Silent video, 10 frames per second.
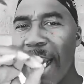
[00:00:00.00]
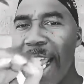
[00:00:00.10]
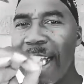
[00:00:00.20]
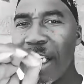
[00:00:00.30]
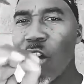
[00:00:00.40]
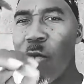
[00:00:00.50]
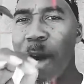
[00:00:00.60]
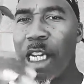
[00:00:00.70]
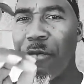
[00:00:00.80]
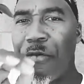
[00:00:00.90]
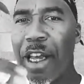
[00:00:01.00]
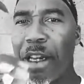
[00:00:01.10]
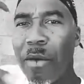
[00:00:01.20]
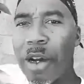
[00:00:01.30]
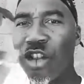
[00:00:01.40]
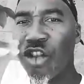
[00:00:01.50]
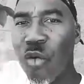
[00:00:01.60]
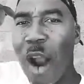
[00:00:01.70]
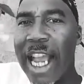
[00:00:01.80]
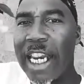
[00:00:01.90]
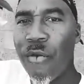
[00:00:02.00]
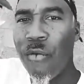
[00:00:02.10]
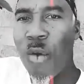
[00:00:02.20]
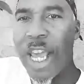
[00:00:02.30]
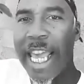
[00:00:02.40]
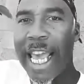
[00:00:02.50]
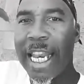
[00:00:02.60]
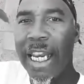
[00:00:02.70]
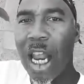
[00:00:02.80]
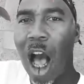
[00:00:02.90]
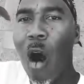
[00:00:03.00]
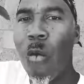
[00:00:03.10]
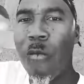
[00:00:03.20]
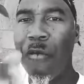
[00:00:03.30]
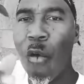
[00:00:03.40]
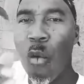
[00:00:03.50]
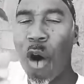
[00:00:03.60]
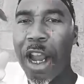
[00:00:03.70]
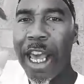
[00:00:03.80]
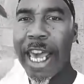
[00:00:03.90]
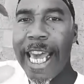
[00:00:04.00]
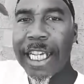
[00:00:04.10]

It ain't so much Federer trying to win all four.